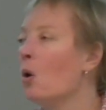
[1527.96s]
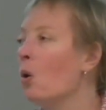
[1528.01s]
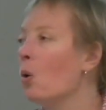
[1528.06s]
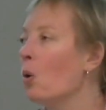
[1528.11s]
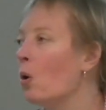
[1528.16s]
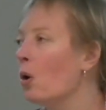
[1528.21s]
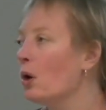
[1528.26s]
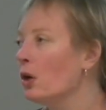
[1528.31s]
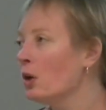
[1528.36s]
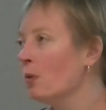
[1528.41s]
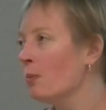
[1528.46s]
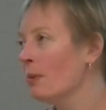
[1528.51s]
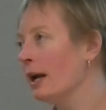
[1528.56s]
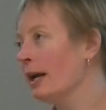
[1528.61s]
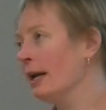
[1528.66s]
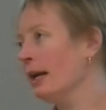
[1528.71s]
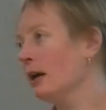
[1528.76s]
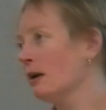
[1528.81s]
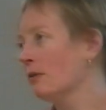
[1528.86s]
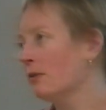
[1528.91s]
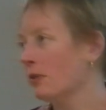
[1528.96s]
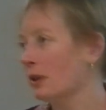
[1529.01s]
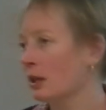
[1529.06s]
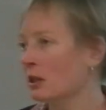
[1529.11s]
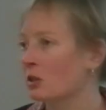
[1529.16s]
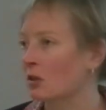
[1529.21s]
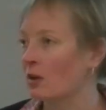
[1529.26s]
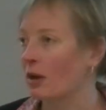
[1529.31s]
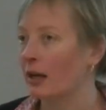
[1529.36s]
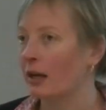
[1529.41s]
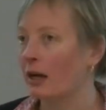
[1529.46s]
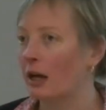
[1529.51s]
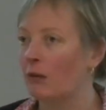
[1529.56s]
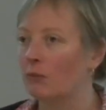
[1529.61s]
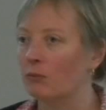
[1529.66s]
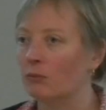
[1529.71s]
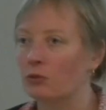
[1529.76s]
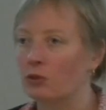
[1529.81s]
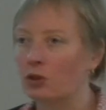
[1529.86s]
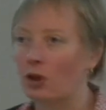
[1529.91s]
Or you may have things like
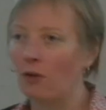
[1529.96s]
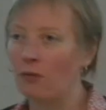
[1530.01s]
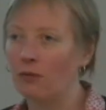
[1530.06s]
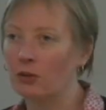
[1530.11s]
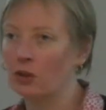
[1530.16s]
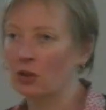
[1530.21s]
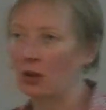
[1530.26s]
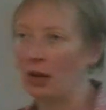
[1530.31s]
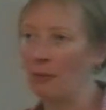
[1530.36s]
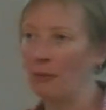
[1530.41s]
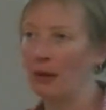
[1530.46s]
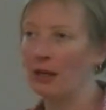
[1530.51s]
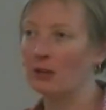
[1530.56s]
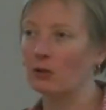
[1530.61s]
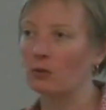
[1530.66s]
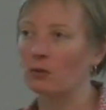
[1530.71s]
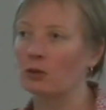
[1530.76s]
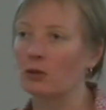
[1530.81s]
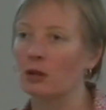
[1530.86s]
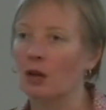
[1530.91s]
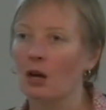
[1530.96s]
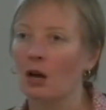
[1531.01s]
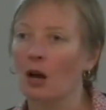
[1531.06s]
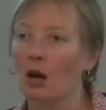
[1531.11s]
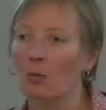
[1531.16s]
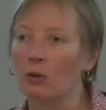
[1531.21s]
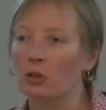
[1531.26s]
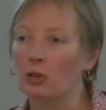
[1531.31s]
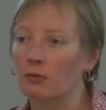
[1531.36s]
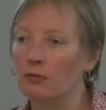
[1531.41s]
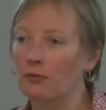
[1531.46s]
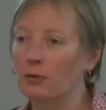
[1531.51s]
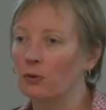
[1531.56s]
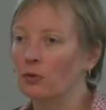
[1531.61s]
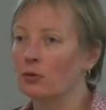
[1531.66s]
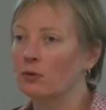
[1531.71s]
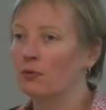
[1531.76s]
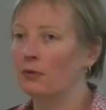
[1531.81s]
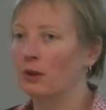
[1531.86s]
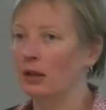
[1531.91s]
shellfish, like mussels, which are
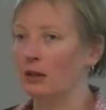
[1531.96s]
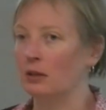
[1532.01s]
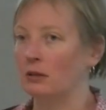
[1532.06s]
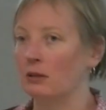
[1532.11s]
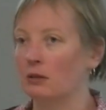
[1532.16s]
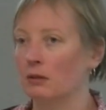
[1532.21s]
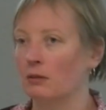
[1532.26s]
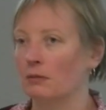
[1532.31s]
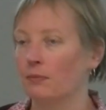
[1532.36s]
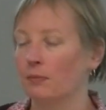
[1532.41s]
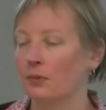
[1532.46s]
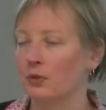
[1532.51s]
filter feeders.